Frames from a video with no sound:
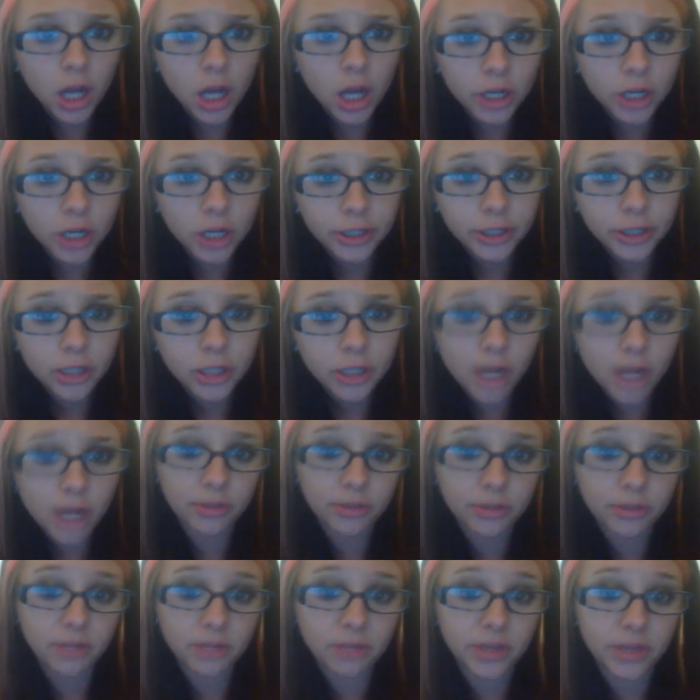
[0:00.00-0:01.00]
Oh, no.
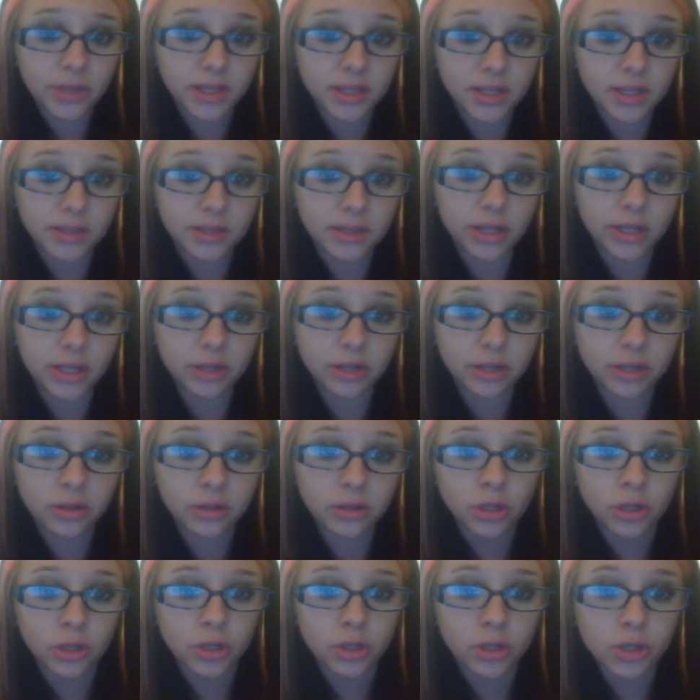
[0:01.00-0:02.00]
I'm pretty pissed,
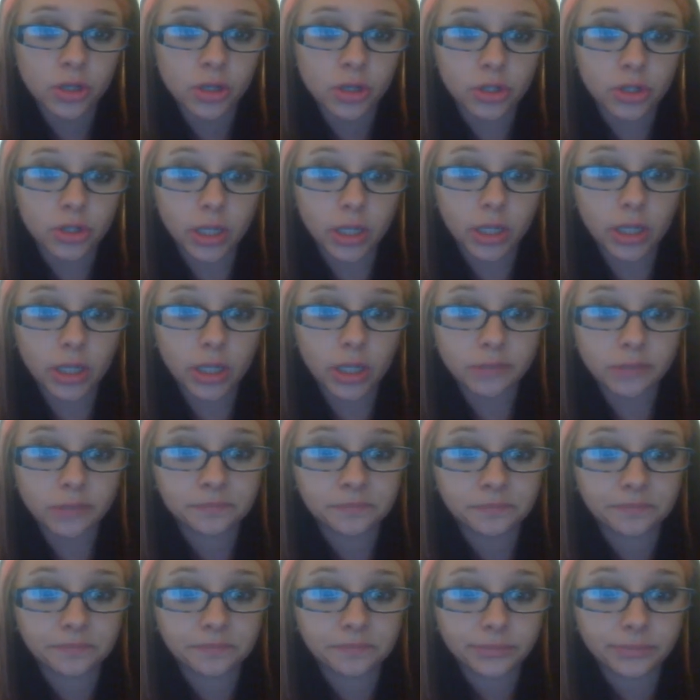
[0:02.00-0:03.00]
though.
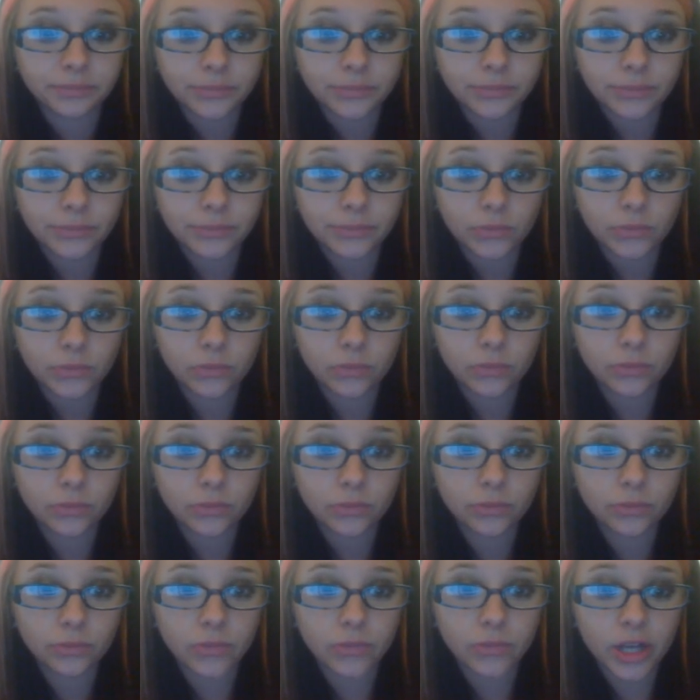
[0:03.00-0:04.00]
So,
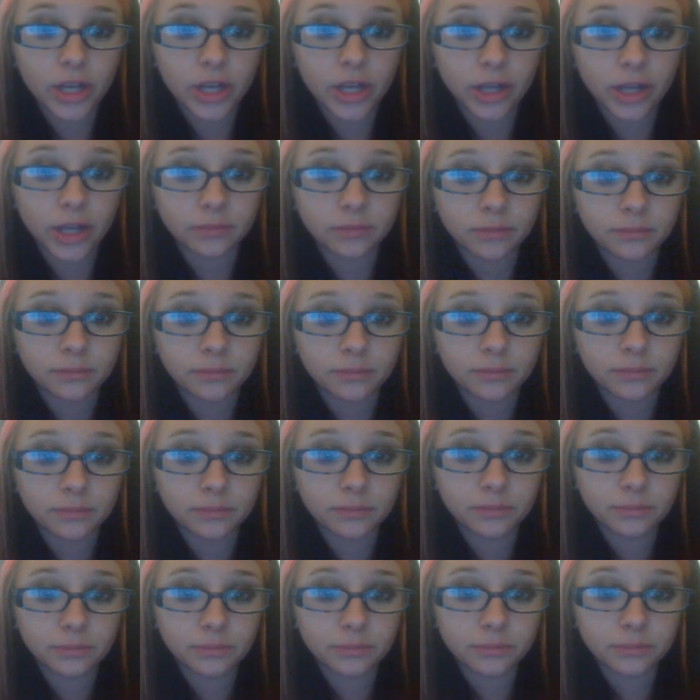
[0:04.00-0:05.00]
yeah.
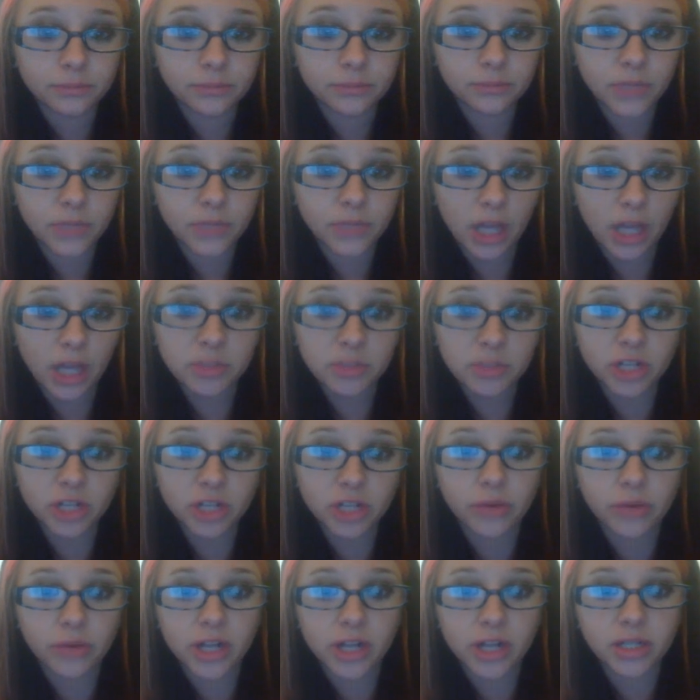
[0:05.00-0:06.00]
I'm
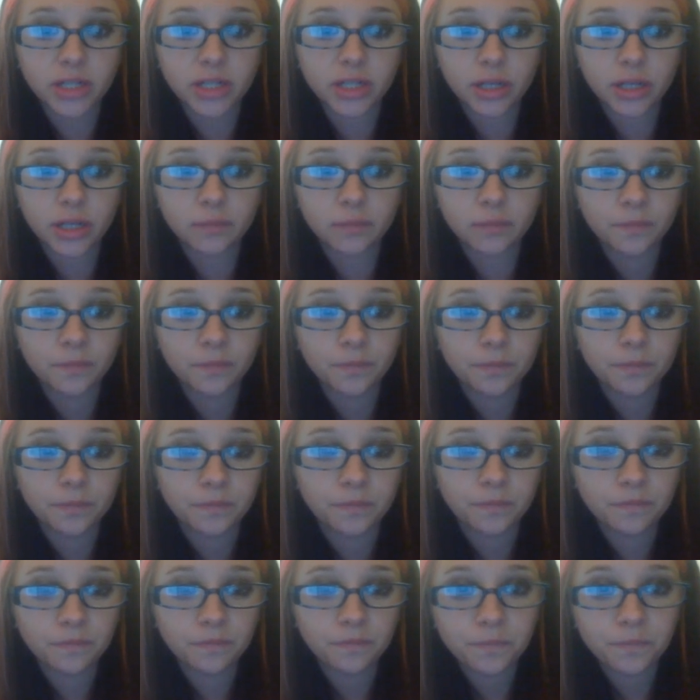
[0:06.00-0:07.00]
done ranting.
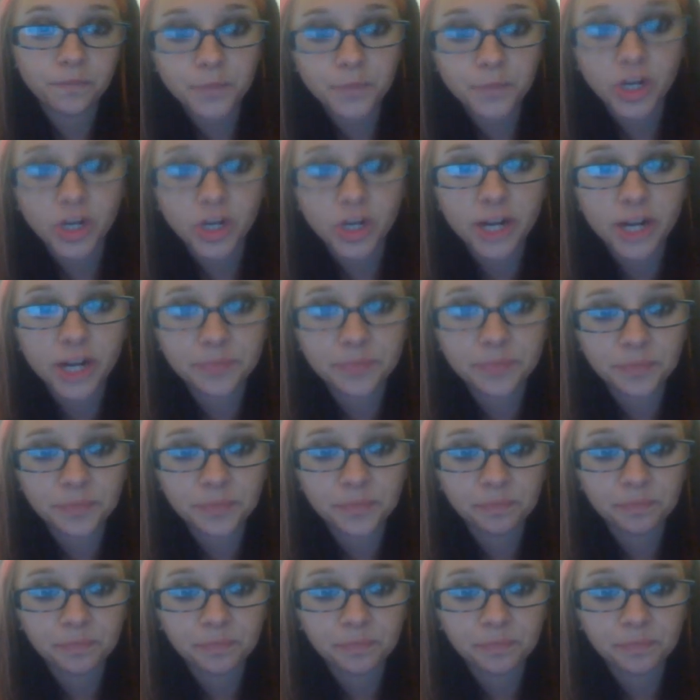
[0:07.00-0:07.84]
Alright.